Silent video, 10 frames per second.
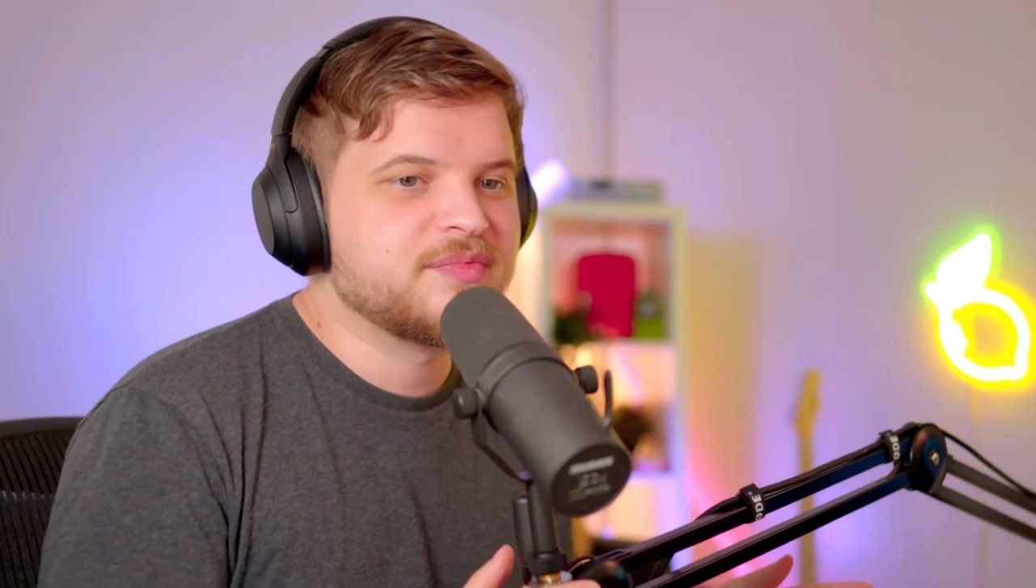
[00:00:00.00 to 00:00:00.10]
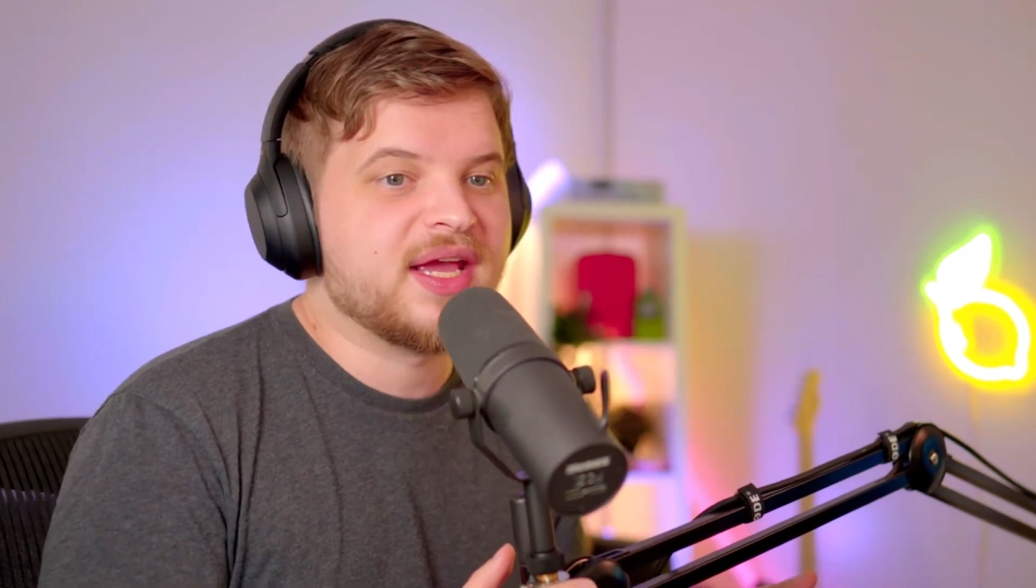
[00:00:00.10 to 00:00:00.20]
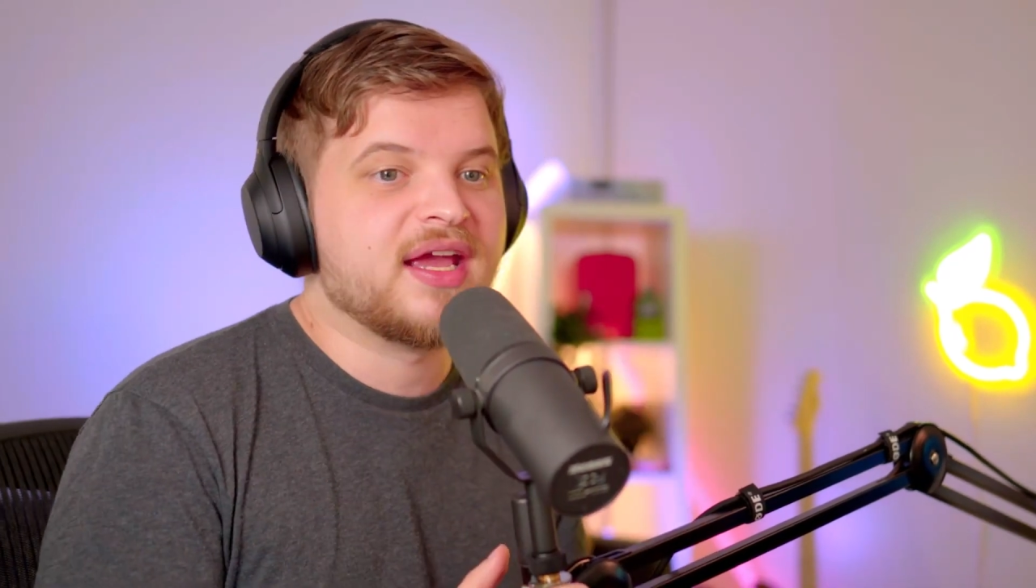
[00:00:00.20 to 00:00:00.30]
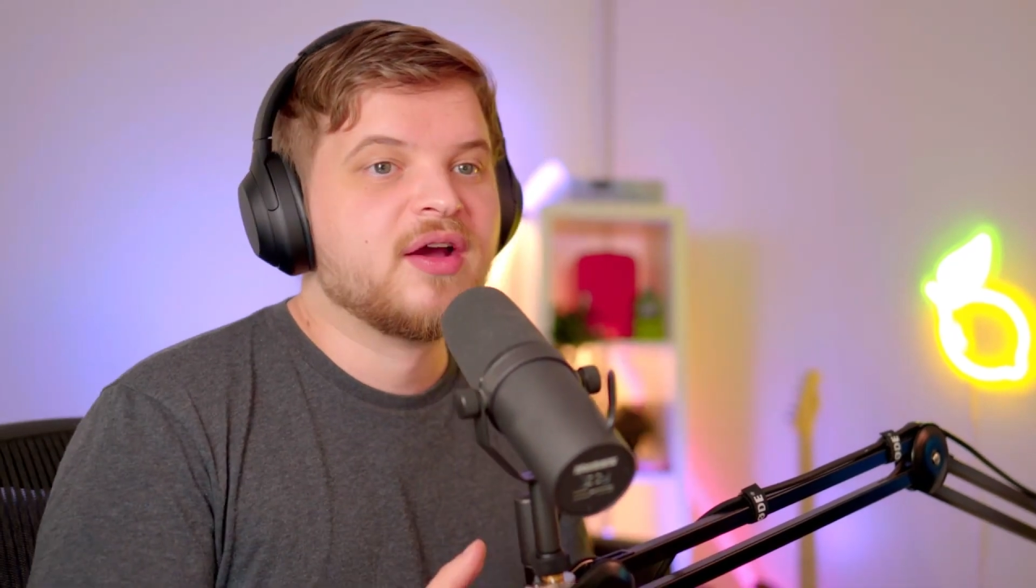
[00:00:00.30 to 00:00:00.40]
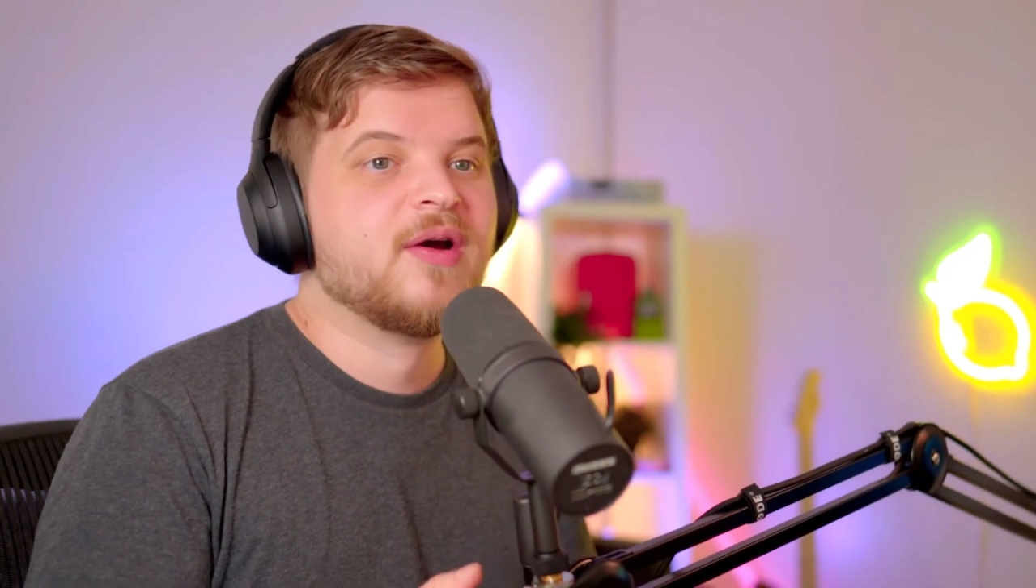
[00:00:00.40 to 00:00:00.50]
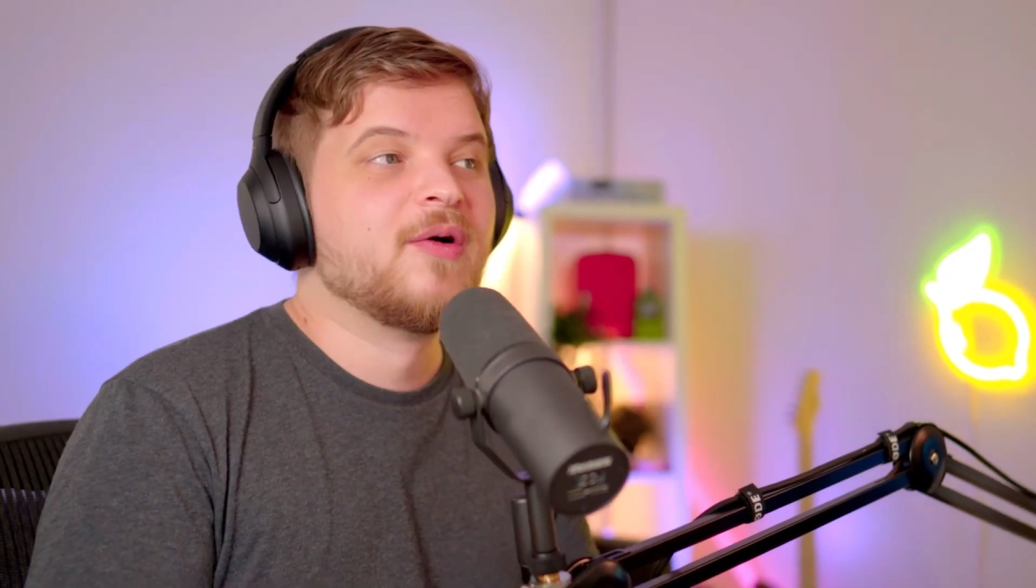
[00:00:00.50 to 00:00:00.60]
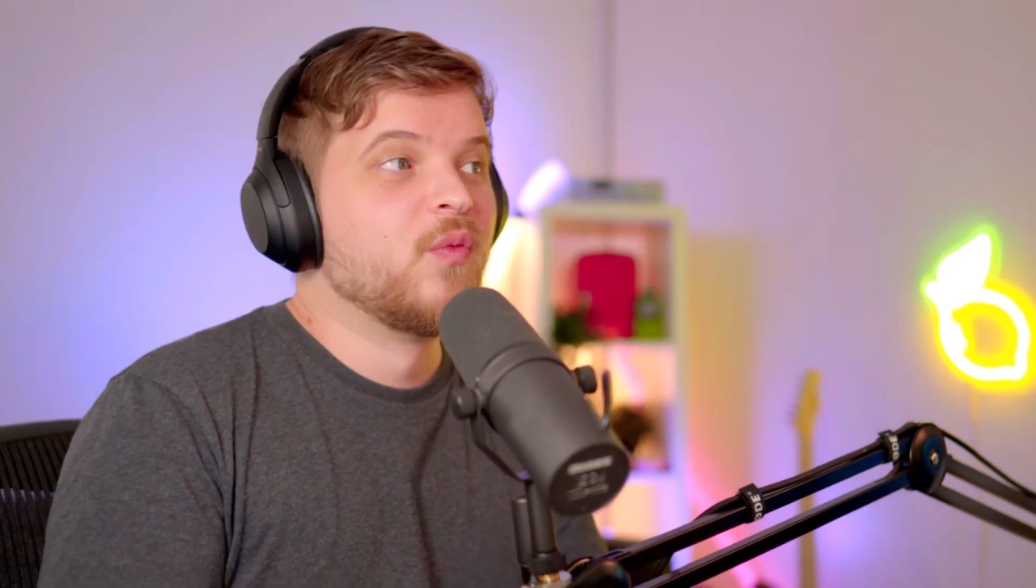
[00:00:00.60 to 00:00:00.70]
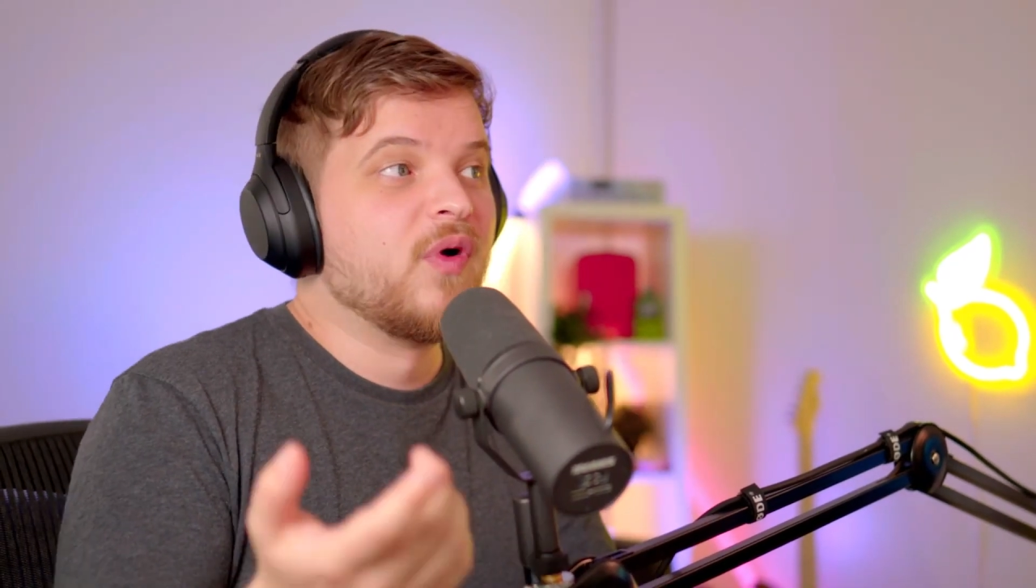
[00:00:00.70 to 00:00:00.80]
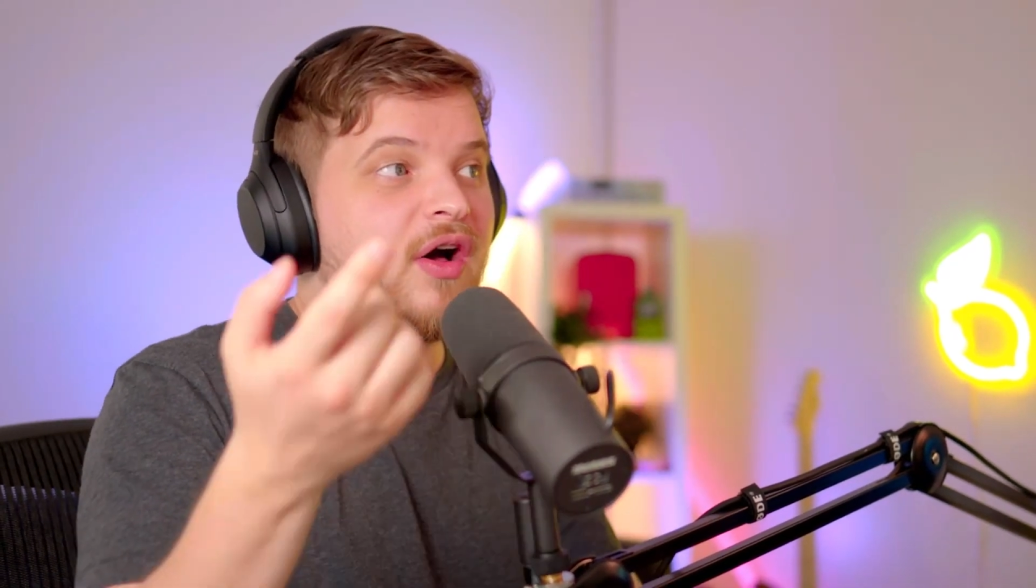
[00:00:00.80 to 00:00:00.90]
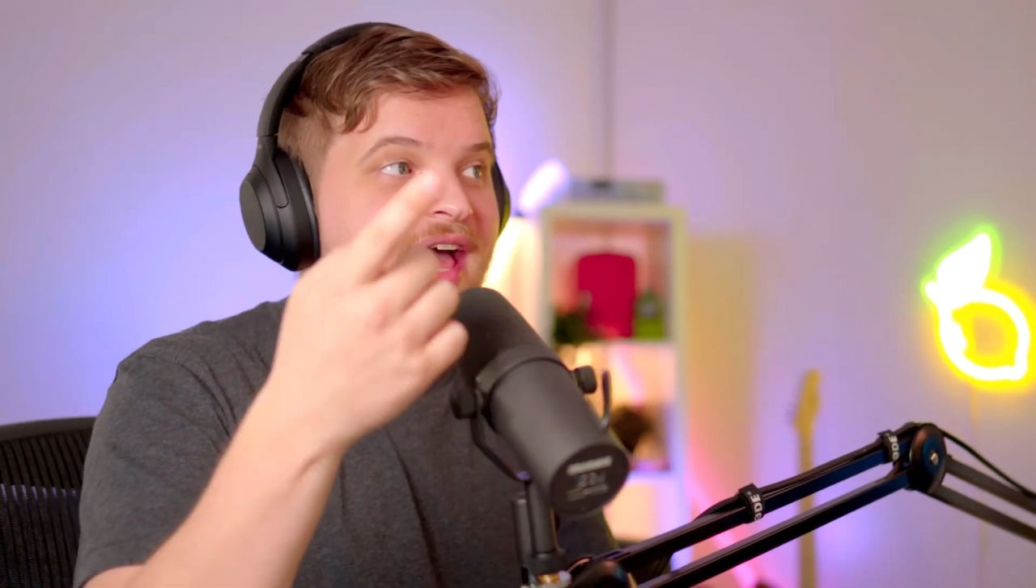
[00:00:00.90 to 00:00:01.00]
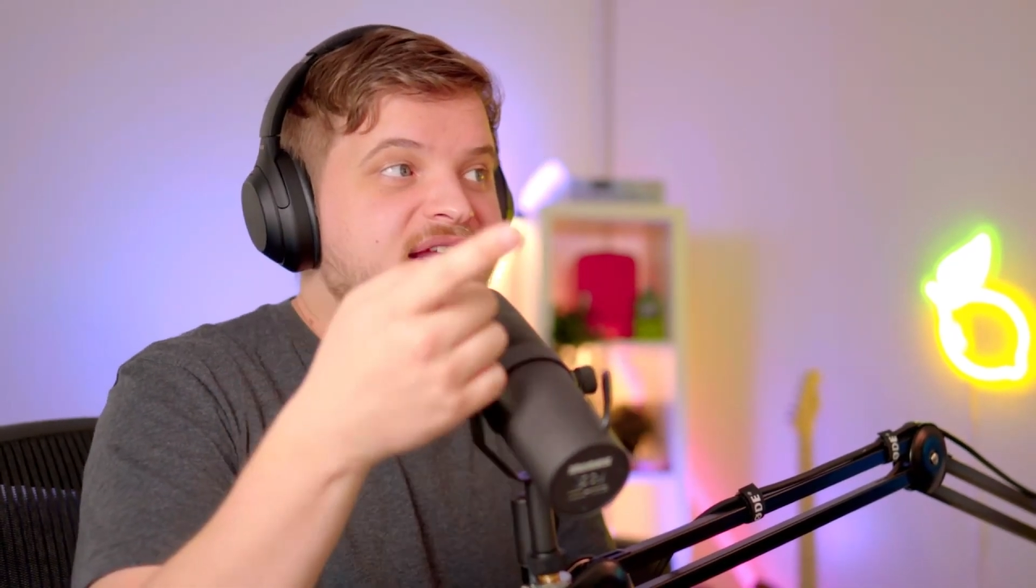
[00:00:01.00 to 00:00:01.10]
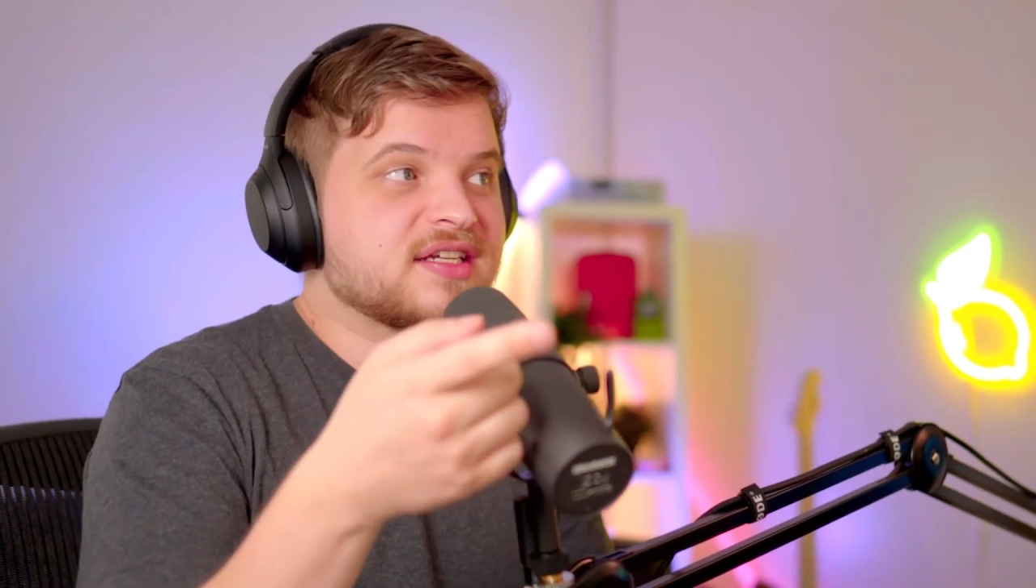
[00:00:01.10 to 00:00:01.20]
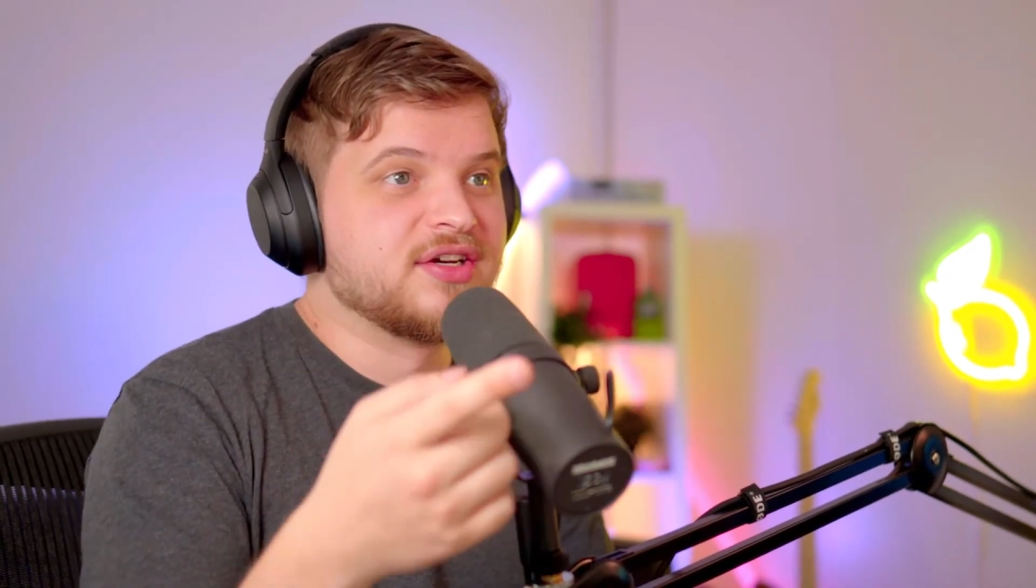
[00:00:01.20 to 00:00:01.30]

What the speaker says: to be, "Well, that's